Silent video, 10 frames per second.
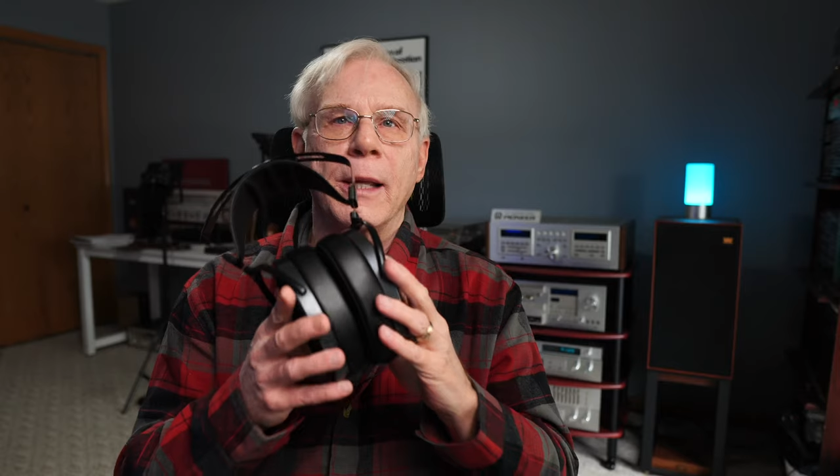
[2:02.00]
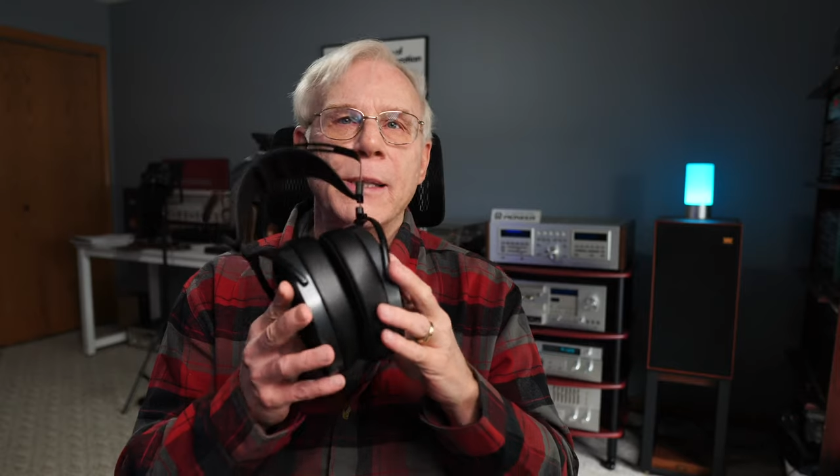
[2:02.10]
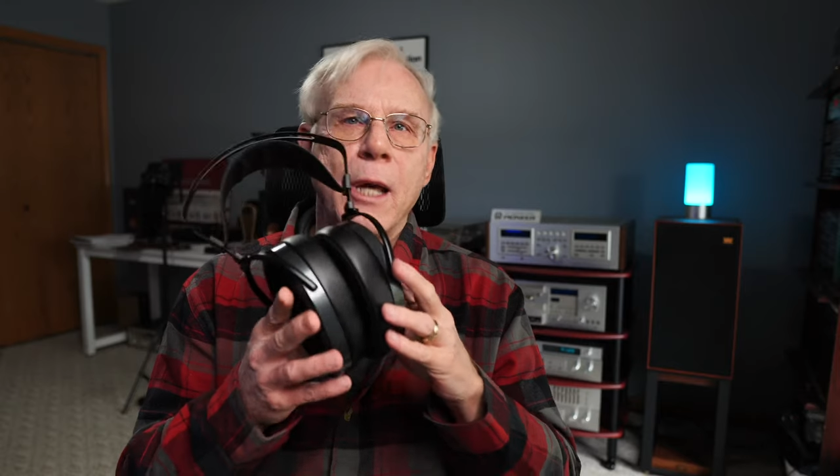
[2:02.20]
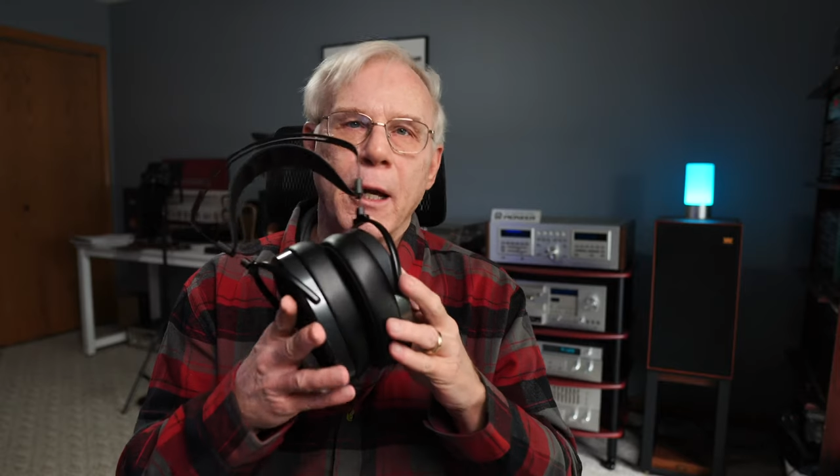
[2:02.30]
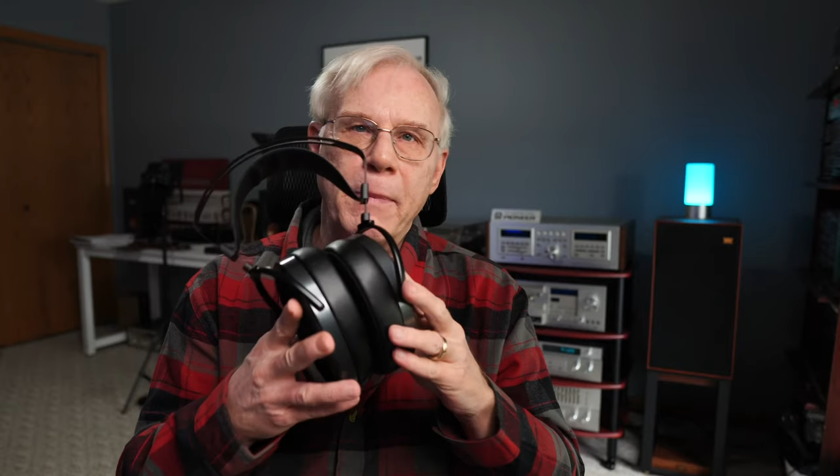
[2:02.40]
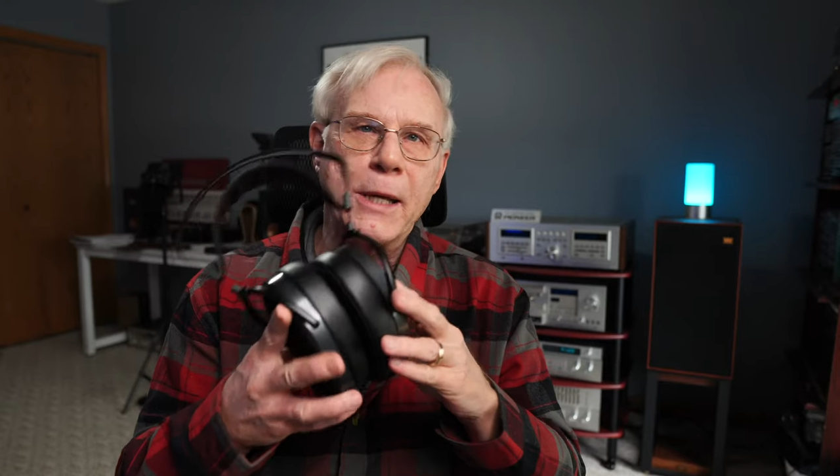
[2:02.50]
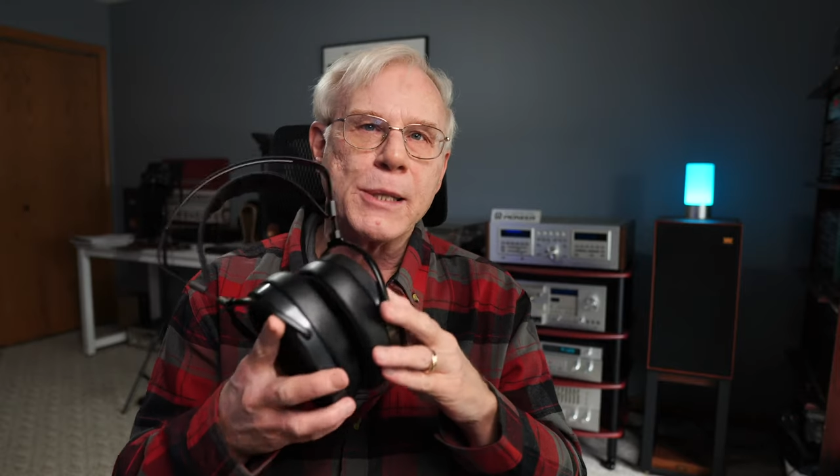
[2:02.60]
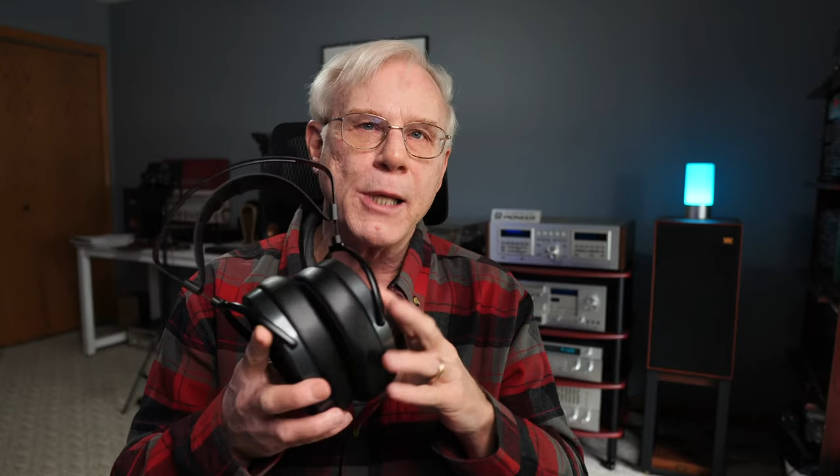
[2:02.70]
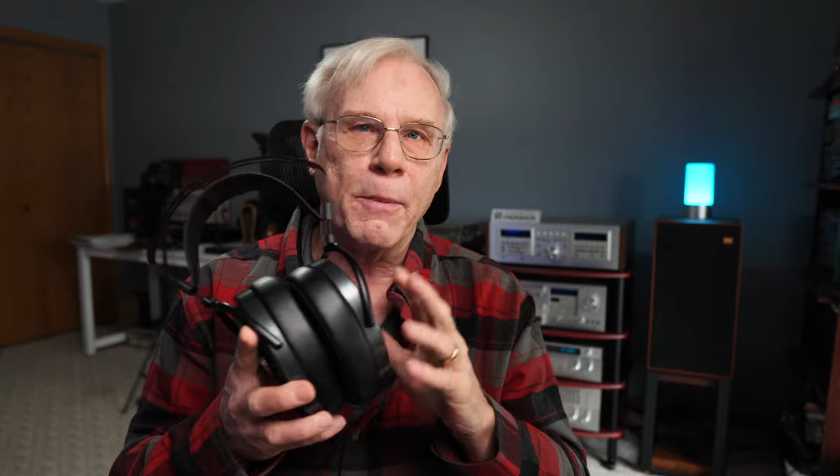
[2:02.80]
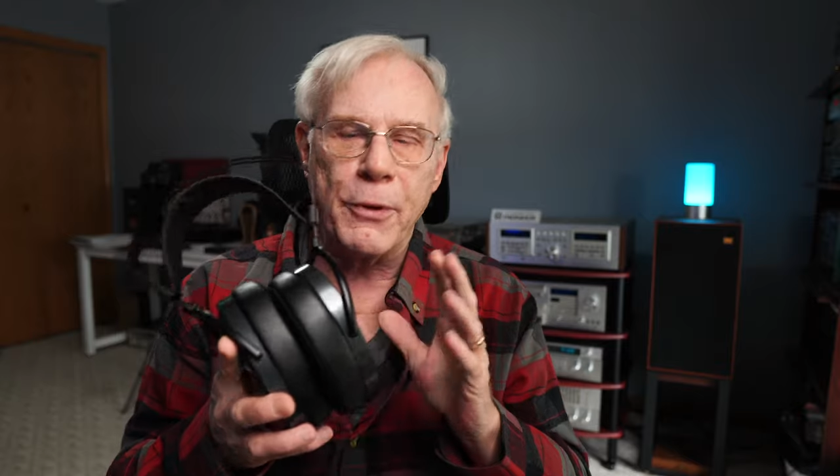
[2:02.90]
Let's talk about
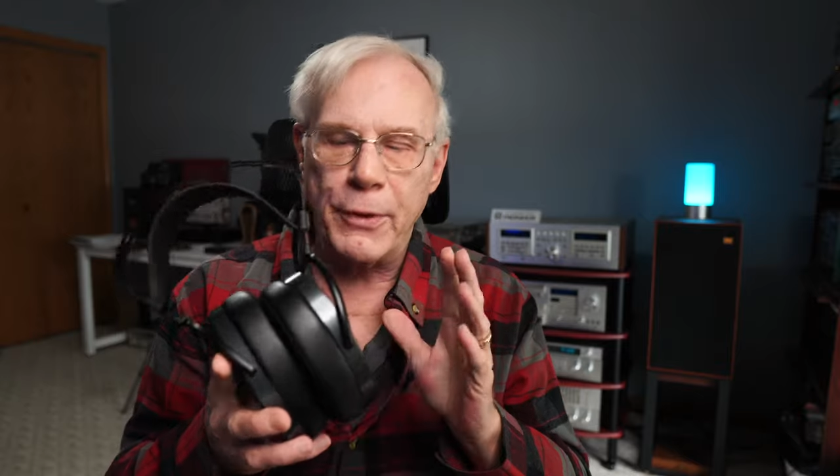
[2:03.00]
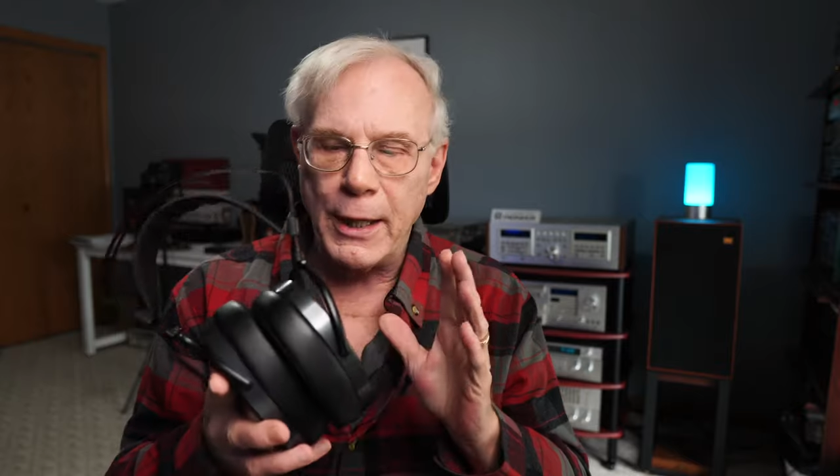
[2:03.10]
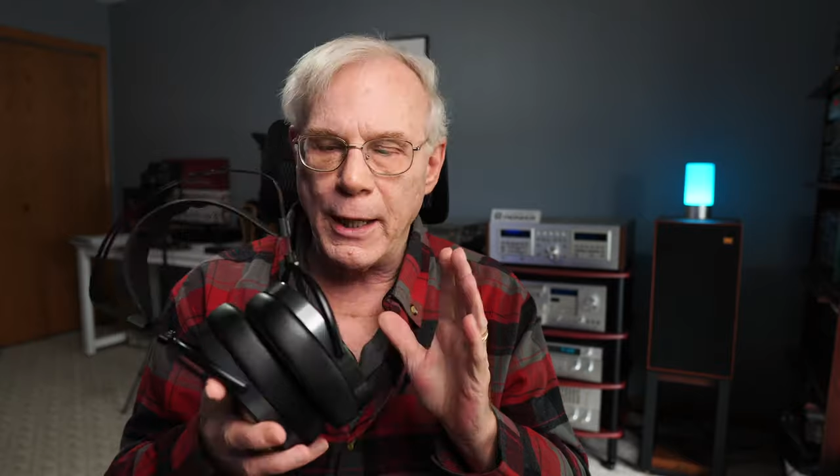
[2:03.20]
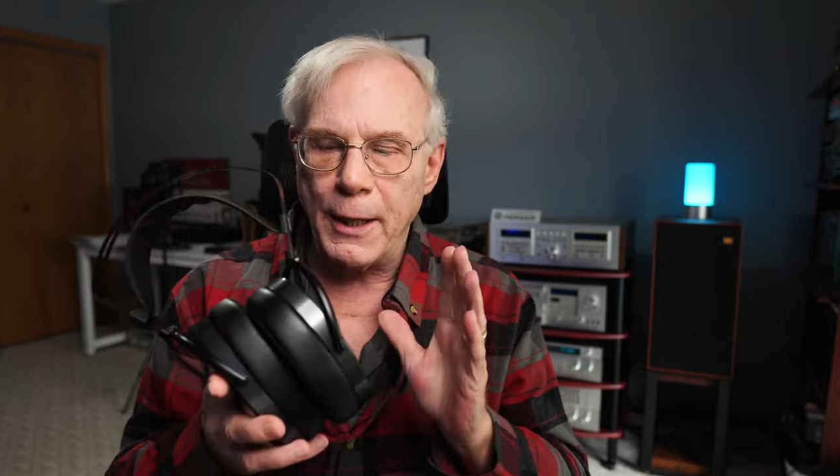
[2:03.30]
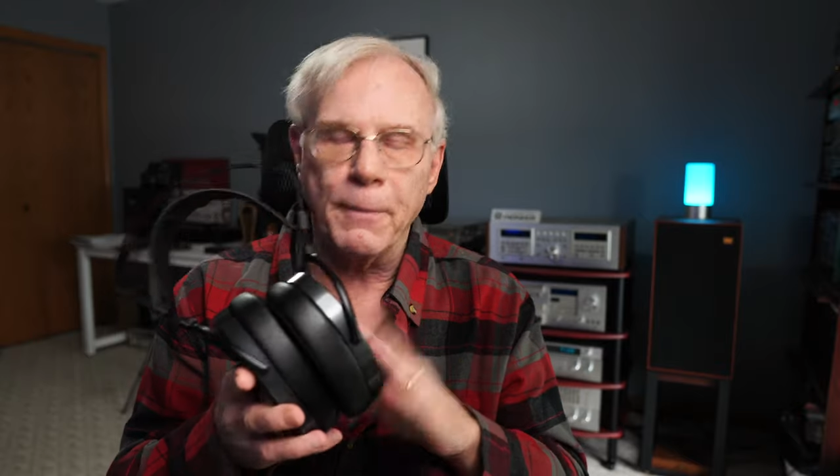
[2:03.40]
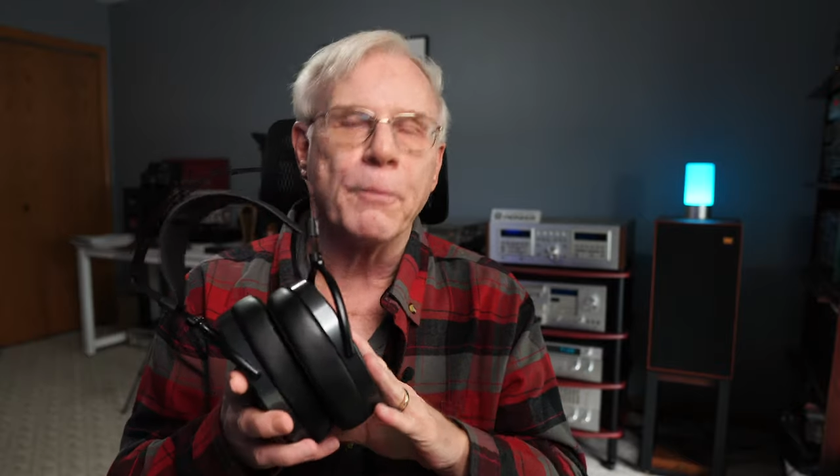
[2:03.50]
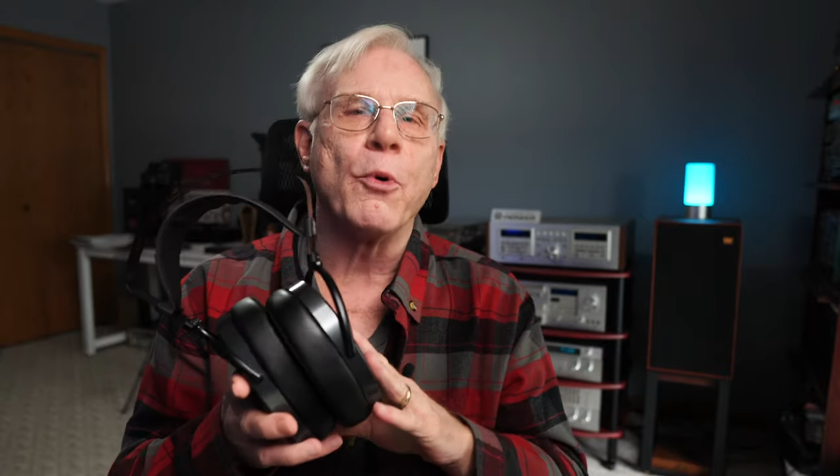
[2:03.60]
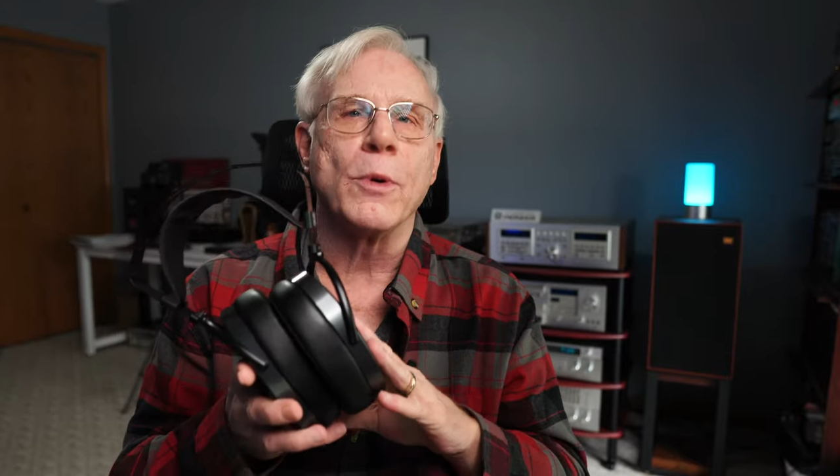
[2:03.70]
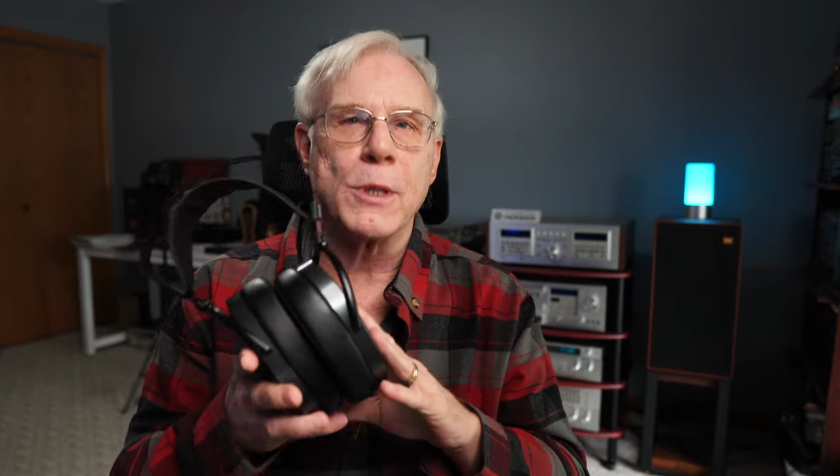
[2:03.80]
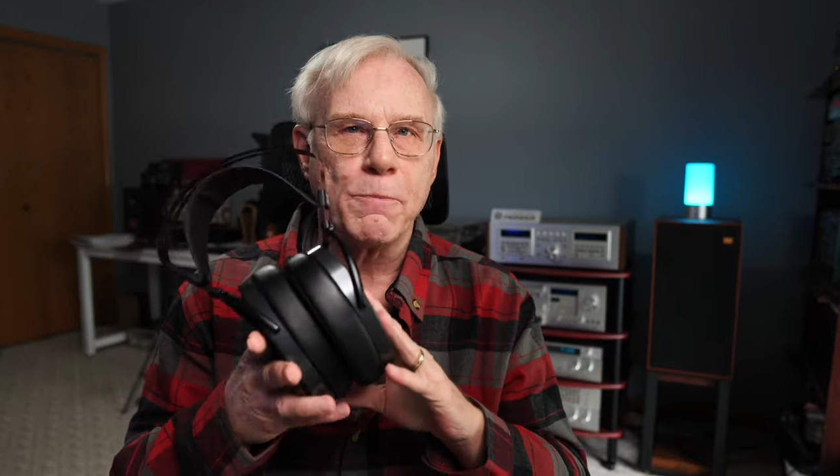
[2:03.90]
some of the
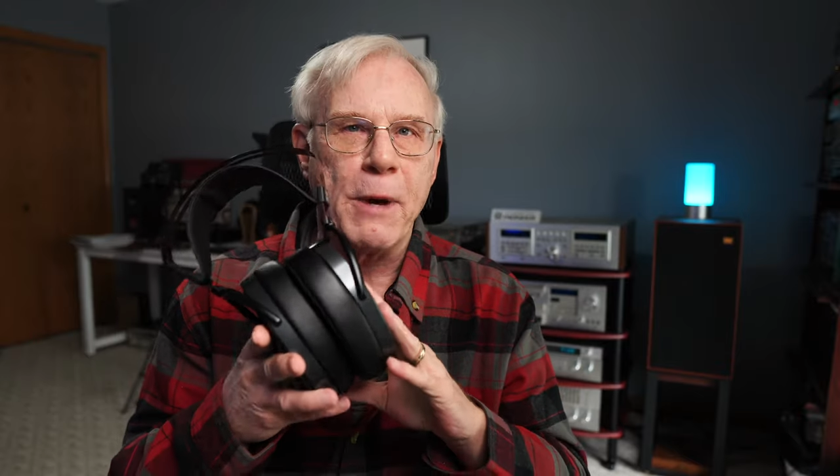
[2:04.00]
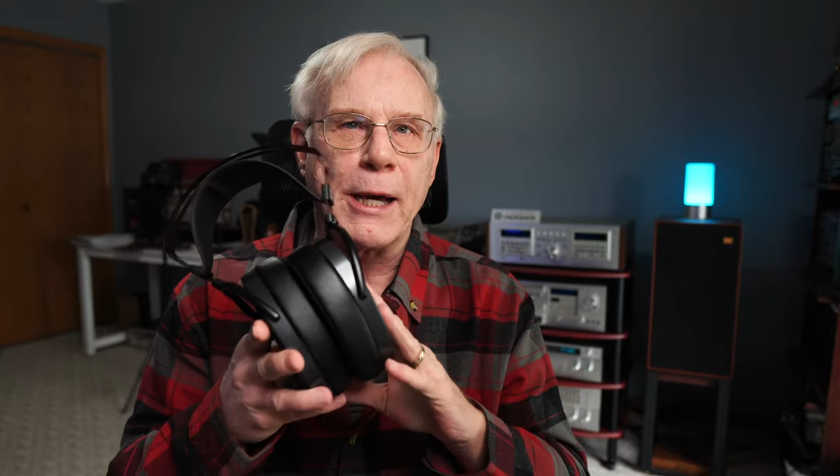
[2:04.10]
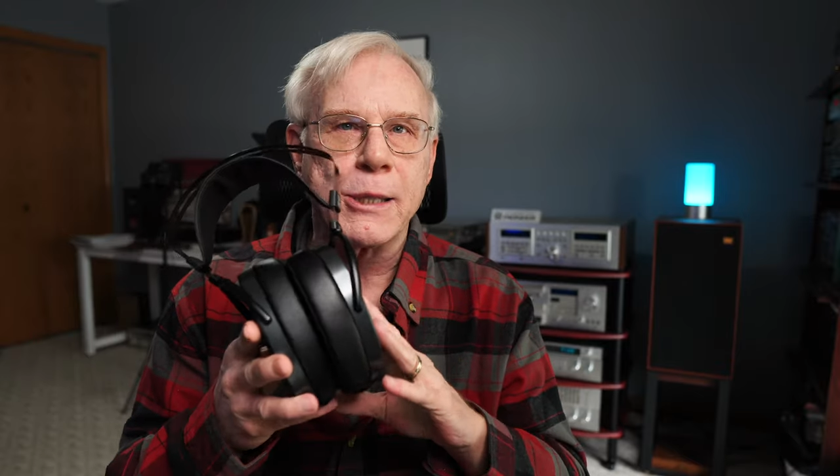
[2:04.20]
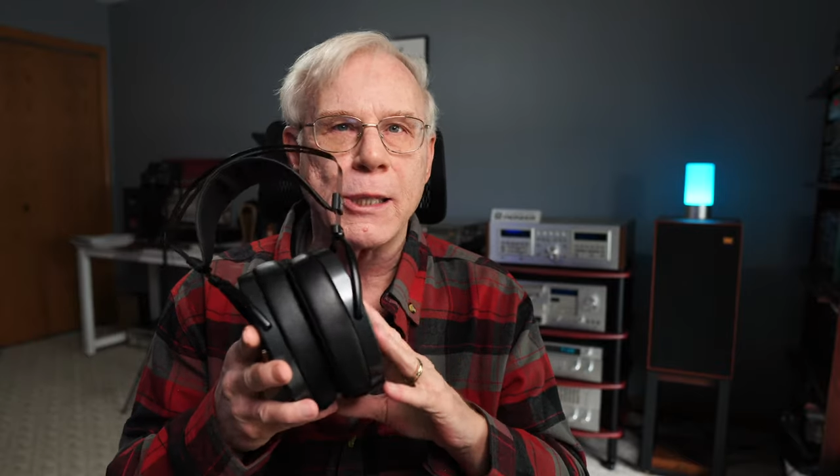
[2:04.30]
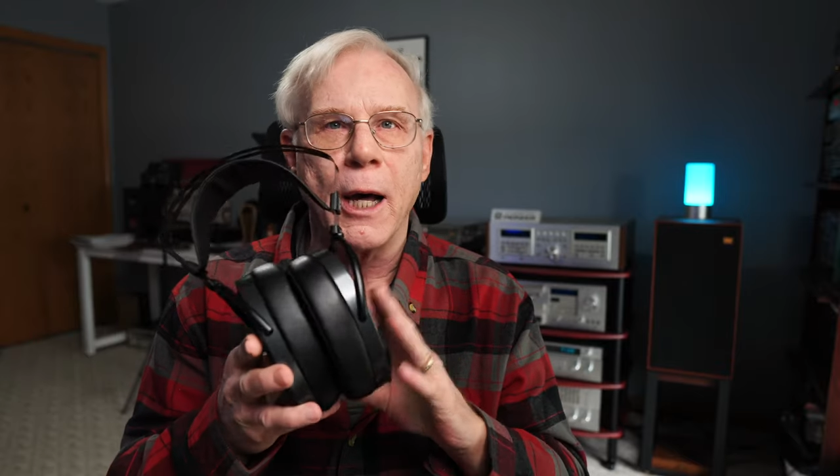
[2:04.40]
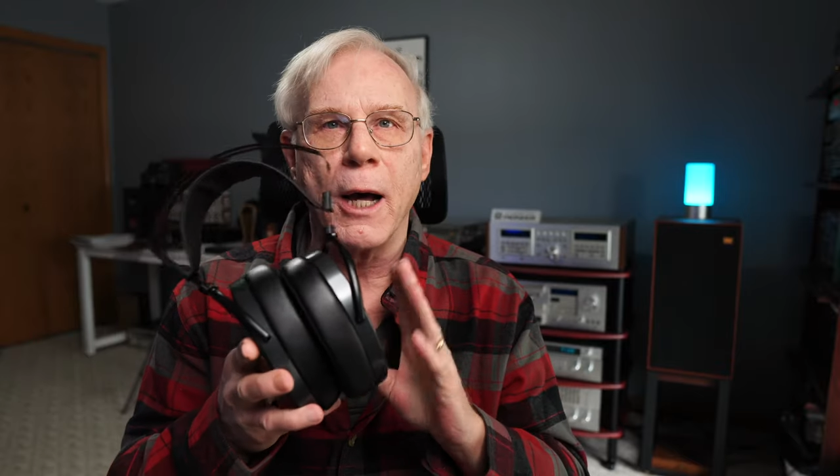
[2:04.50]
important specs